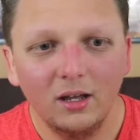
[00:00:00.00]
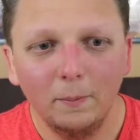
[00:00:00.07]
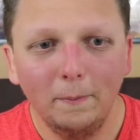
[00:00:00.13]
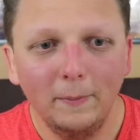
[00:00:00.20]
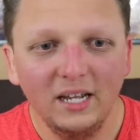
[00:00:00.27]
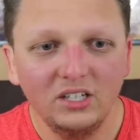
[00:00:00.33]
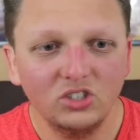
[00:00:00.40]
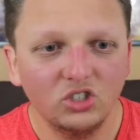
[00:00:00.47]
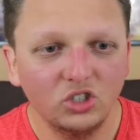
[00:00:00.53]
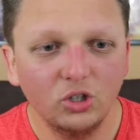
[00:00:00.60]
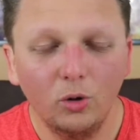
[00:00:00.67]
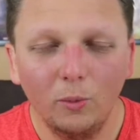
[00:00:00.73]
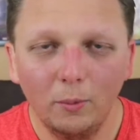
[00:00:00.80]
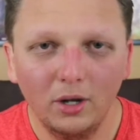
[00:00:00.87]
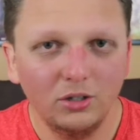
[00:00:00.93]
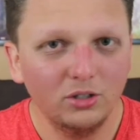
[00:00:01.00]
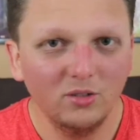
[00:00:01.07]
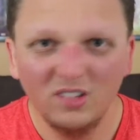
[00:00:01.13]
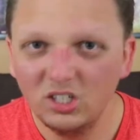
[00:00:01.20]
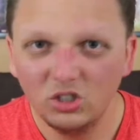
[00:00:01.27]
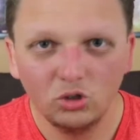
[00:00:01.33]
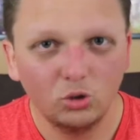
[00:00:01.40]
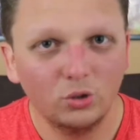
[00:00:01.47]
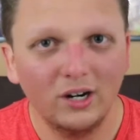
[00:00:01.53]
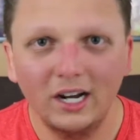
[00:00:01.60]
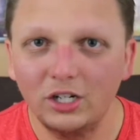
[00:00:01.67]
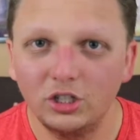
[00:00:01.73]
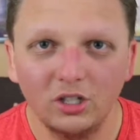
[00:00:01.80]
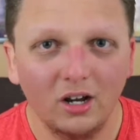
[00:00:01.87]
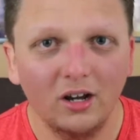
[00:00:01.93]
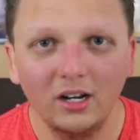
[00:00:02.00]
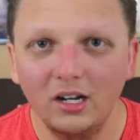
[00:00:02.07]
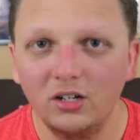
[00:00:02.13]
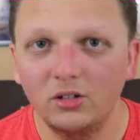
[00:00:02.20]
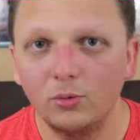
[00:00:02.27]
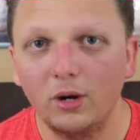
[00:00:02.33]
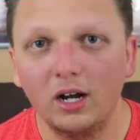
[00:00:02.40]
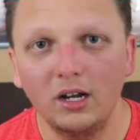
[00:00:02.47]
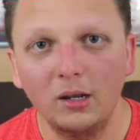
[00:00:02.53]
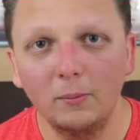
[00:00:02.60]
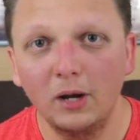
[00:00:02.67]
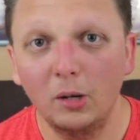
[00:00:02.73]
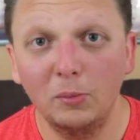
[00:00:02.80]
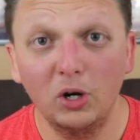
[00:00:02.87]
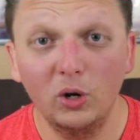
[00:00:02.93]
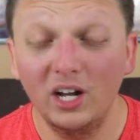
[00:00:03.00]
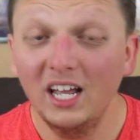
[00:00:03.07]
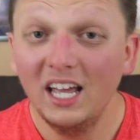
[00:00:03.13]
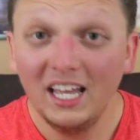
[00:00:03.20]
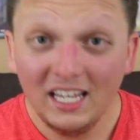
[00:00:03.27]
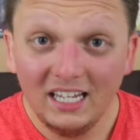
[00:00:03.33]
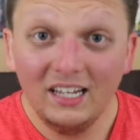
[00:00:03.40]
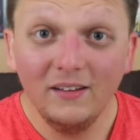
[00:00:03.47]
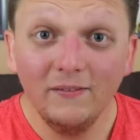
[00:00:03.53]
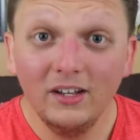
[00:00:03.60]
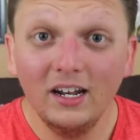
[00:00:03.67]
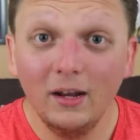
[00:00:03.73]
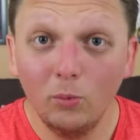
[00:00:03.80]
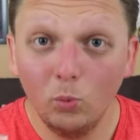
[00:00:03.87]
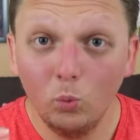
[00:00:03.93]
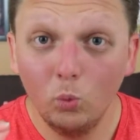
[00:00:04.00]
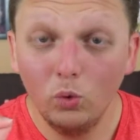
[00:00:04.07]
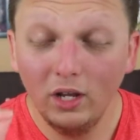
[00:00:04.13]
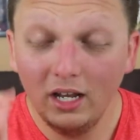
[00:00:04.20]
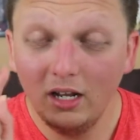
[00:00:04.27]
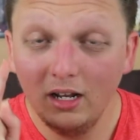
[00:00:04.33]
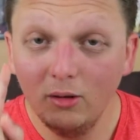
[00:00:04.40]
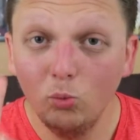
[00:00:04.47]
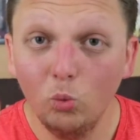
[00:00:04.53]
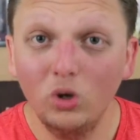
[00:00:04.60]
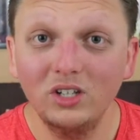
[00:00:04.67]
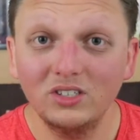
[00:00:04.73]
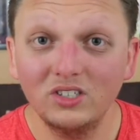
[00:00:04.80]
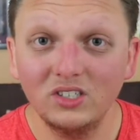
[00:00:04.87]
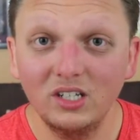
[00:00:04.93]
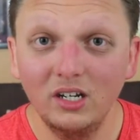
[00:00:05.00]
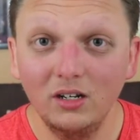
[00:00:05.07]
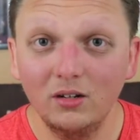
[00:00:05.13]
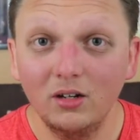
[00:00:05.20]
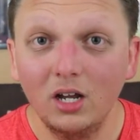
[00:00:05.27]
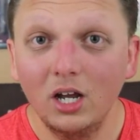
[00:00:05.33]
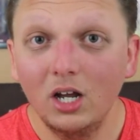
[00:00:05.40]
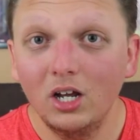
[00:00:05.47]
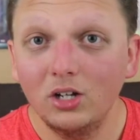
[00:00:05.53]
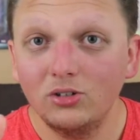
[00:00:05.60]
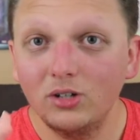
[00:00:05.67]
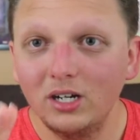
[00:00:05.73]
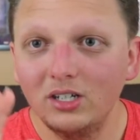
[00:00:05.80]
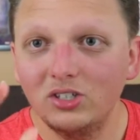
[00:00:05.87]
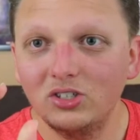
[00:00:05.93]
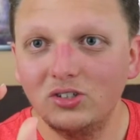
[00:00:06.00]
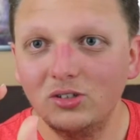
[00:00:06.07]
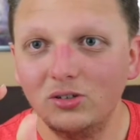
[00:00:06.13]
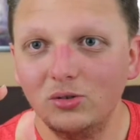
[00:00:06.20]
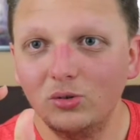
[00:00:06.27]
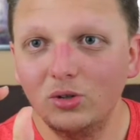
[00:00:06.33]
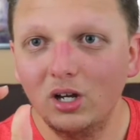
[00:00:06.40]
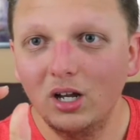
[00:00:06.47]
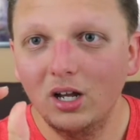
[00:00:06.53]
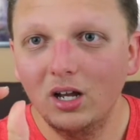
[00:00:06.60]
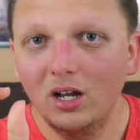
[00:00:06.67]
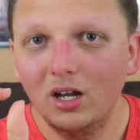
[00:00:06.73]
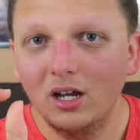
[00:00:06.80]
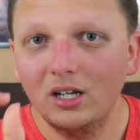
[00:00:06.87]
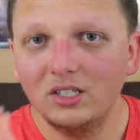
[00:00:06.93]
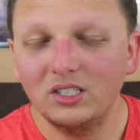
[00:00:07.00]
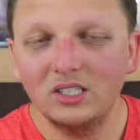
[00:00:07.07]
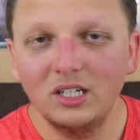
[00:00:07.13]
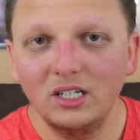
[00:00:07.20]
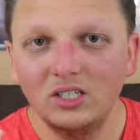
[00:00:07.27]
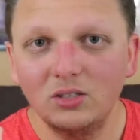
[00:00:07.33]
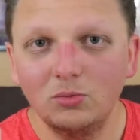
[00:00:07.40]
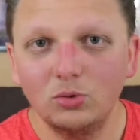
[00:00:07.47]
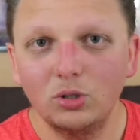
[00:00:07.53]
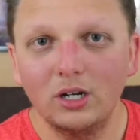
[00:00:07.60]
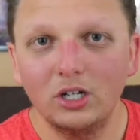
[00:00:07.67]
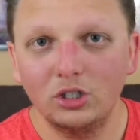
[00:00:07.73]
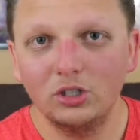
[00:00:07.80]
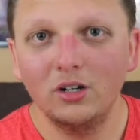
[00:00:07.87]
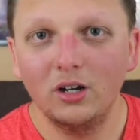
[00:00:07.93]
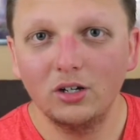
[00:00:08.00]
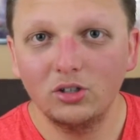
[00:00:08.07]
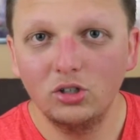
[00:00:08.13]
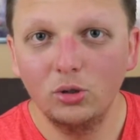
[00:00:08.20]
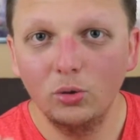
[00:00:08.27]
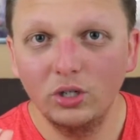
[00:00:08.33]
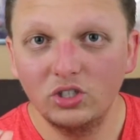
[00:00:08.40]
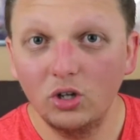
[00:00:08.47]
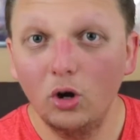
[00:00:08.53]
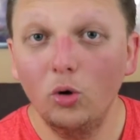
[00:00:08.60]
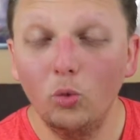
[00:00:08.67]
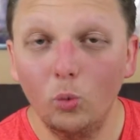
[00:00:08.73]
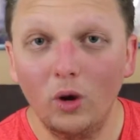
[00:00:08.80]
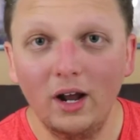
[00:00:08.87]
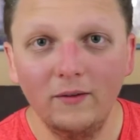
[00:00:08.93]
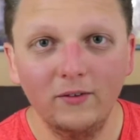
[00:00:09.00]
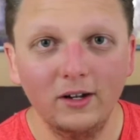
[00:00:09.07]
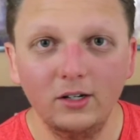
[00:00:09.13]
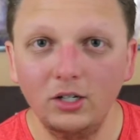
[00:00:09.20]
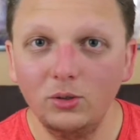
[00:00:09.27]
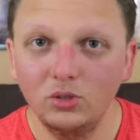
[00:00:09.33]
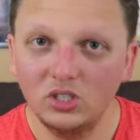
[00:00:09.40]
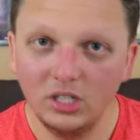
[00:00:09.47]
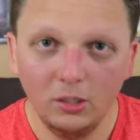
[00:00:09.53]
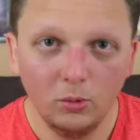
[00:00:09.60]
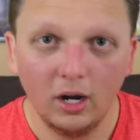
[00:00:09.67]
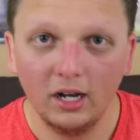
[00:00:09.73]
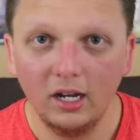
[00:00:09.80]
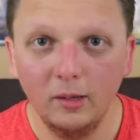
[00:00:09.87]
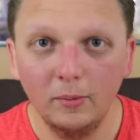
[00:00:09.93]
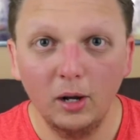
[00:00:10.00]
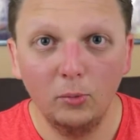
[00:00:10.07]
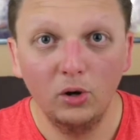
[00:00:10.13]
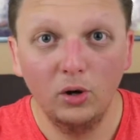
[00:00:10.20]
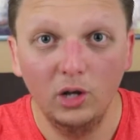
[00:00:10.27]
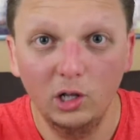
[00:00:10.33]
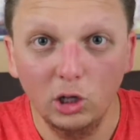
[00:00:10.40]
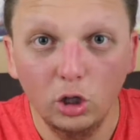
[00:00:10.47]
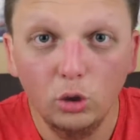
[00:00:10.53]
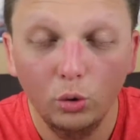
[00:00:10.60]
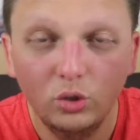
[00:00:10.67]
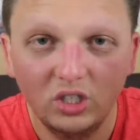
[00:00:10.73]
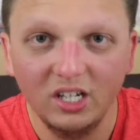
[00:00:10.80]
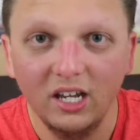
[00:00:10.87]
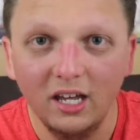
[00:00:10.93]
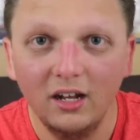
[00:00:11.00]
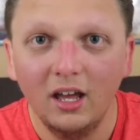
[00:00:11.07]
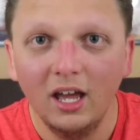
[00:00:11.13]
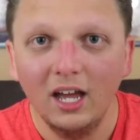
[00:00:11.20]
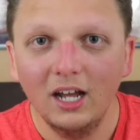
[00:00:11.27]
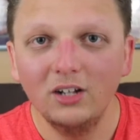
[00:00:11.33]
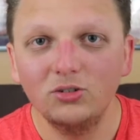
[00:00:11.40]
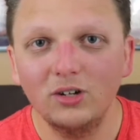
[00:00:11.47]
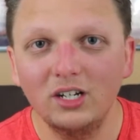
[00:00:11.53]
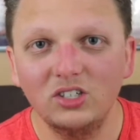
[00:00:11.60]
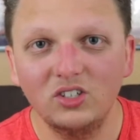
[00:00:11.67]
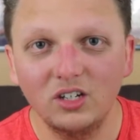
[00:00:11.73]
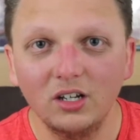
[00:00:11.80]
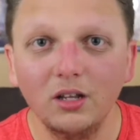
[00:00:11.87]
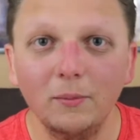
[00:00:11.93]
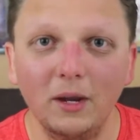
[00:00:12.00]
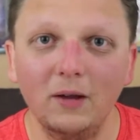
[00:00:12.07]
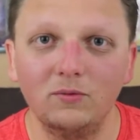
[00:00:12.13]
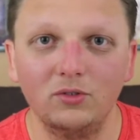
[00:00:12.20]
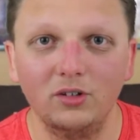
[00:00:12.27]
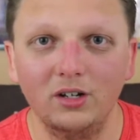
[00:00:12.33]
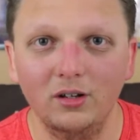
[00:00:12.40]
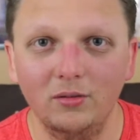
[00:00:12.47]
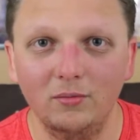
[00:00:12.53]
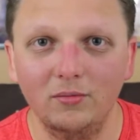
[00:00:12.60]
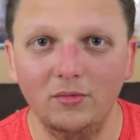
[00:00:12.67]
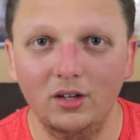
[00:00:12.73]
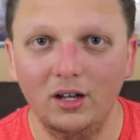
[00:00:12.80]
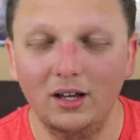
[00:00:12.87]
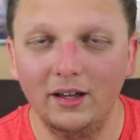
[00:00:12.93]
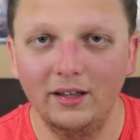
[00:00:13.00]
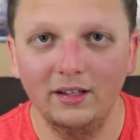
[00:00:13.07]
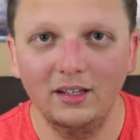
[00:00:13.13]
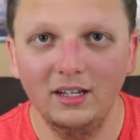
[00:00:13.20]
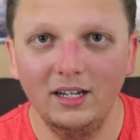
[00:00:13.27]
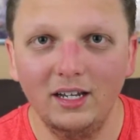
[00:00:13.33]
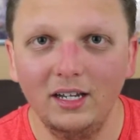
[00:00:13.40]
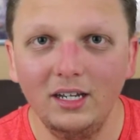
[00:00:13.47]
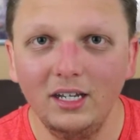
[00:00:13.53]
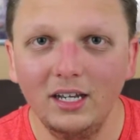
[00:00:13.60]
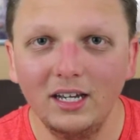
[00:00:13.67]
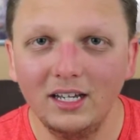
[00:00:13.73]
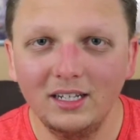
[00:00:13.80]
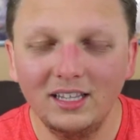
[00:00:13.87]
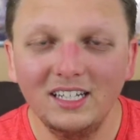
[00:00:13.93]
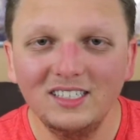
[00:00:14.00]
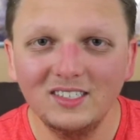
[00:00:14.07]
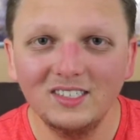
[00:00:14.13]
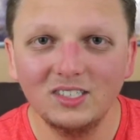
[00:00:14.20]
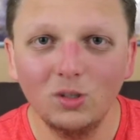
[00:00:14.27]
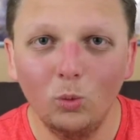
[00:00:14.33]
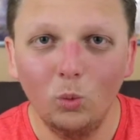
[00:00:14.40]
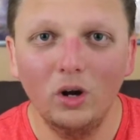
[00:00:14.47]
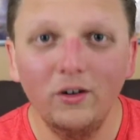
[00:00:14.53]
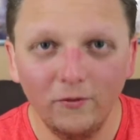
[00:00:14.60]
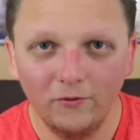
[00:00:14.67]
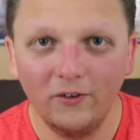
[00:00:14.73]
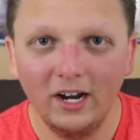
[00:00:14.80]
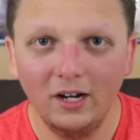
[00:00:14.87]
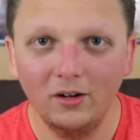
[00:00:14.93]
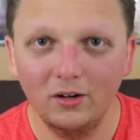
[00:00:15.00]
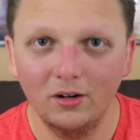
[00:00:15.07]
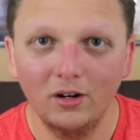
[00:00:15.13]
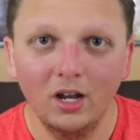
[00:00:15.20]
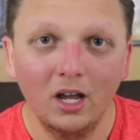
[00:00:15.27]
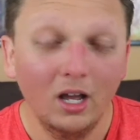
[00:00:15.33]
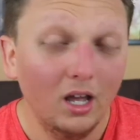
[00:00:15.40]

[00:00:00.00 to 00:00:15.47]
makes so much of this trash talking to Rocky Balboa. He even in one scene tries to say some trash talk to his own wife, and you see Rocky Balboa lose it and tries to come after him. This is the one fighter,